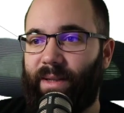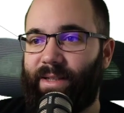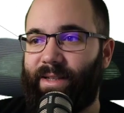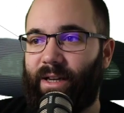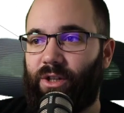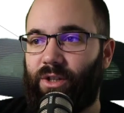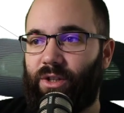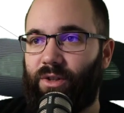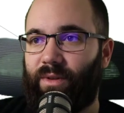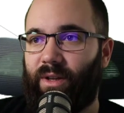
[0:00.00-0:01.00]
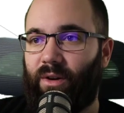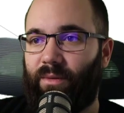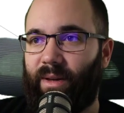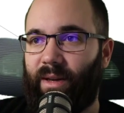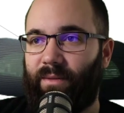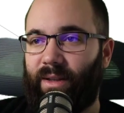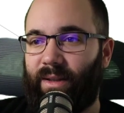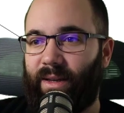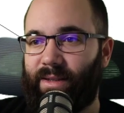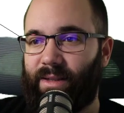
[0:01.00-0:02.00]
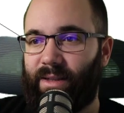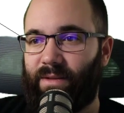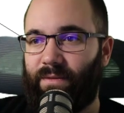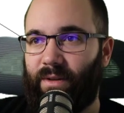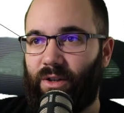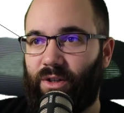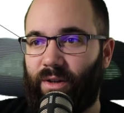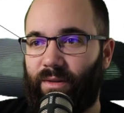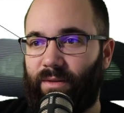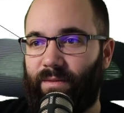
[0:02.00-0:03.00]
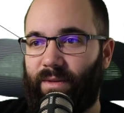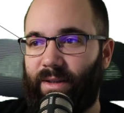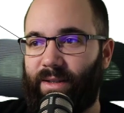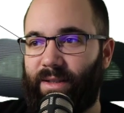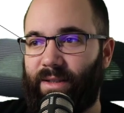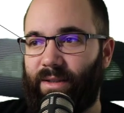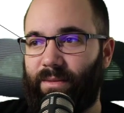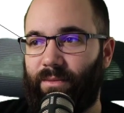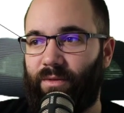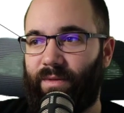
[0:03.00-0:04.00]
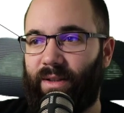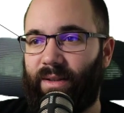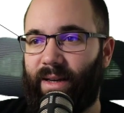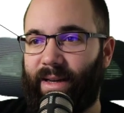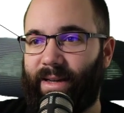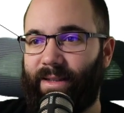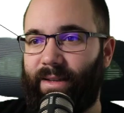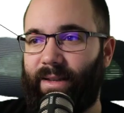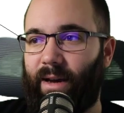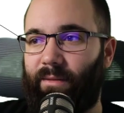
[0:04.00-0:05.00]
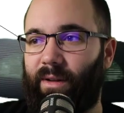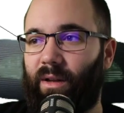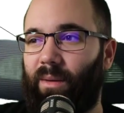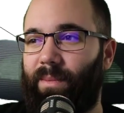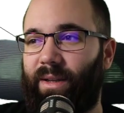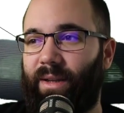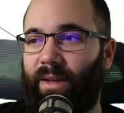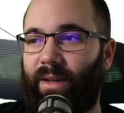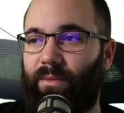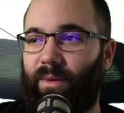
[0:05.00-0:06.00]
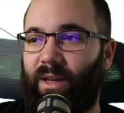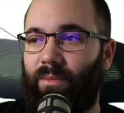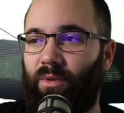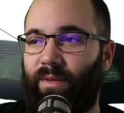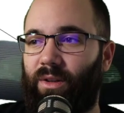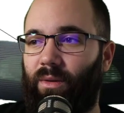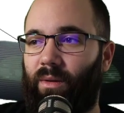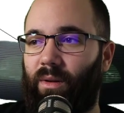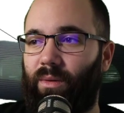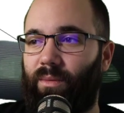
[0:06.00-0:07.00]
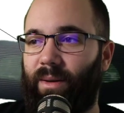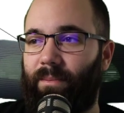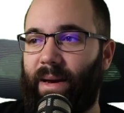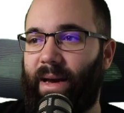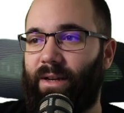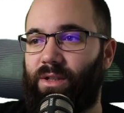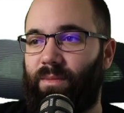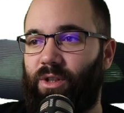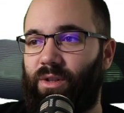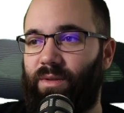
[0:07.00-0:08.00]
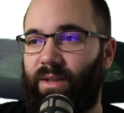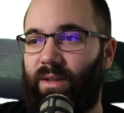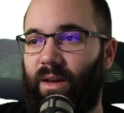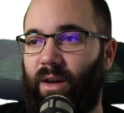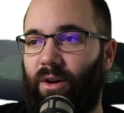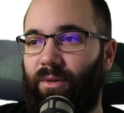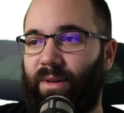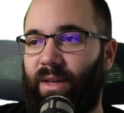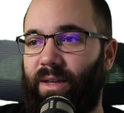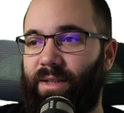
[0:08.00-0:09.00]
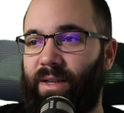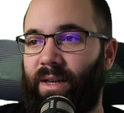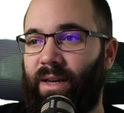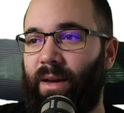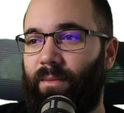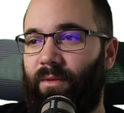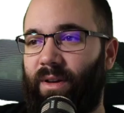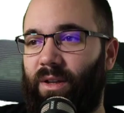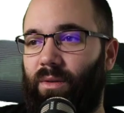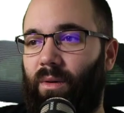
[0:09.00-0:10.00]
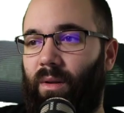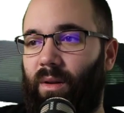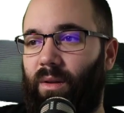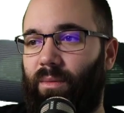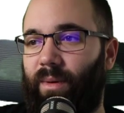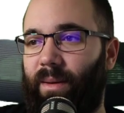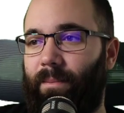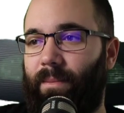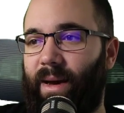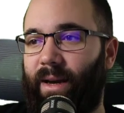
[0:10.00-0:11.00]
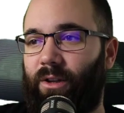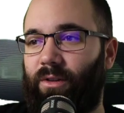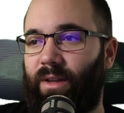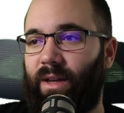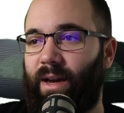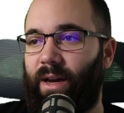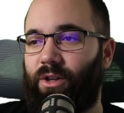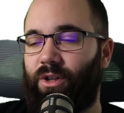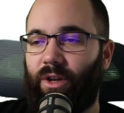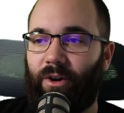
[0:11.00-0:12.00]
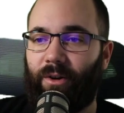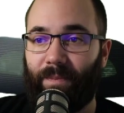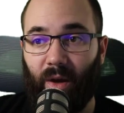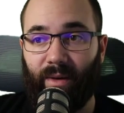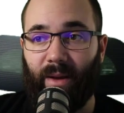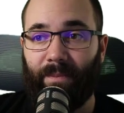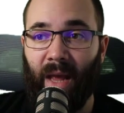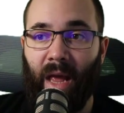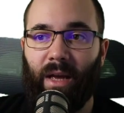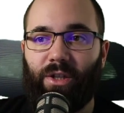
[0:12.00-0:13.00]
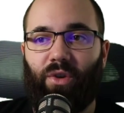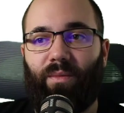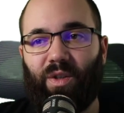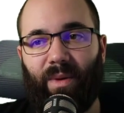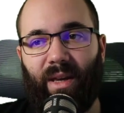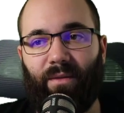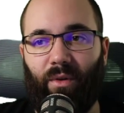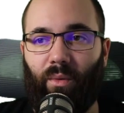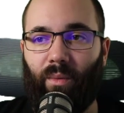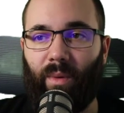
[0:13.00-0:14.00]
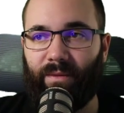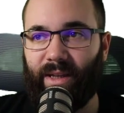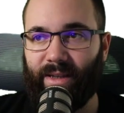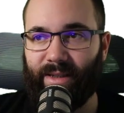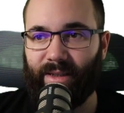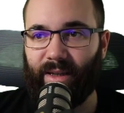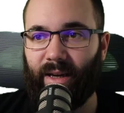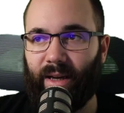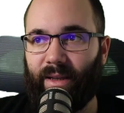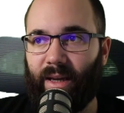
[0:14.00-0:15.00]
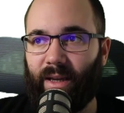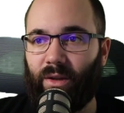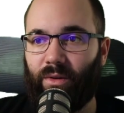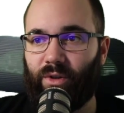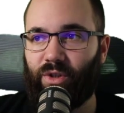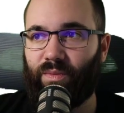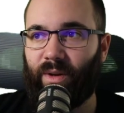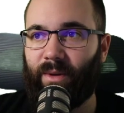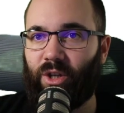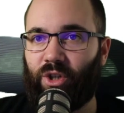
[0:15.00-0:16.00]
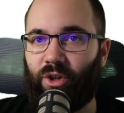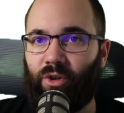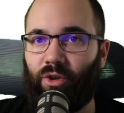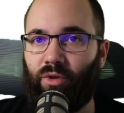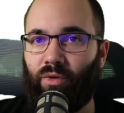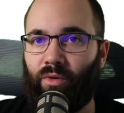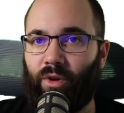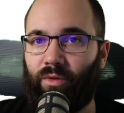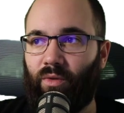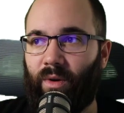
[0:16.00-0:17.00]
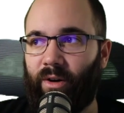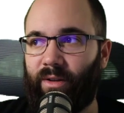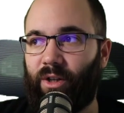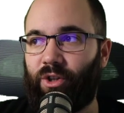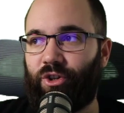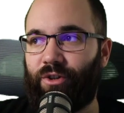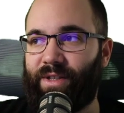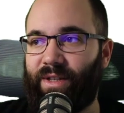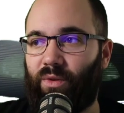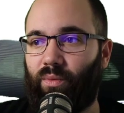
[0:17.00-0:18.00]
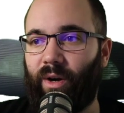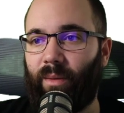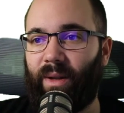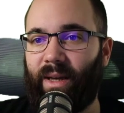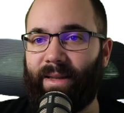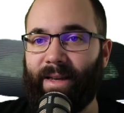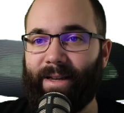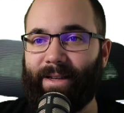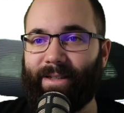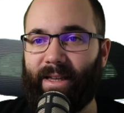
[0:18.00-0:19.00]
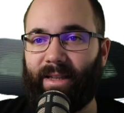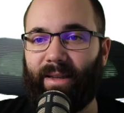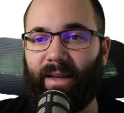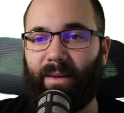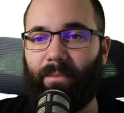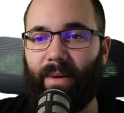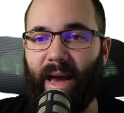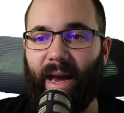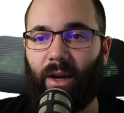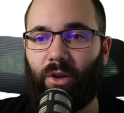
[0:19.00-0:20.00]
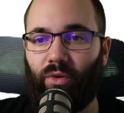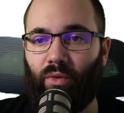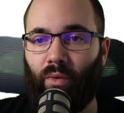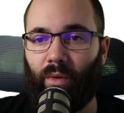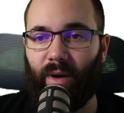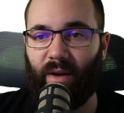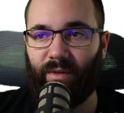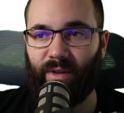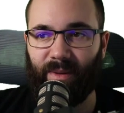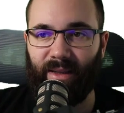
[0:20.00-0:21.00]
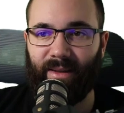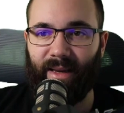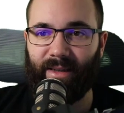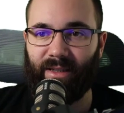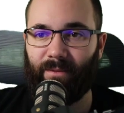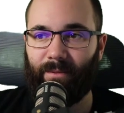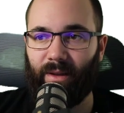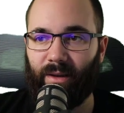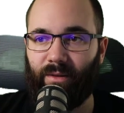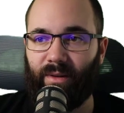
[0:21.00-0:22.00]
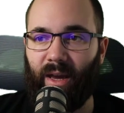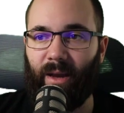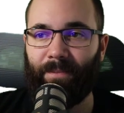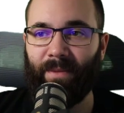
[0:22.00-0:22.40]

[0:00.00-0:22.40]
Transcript: sections. So here we have the text. Let's finish out of this, move the text down a little bit, and then we can move it all the way back. So I'm just using the arrow keys, moving it all the way back to the edge here. Okay, so once we have one of these, then you just want to make sure to go to architecture, set work plane, set that back to reference plane text, click OK.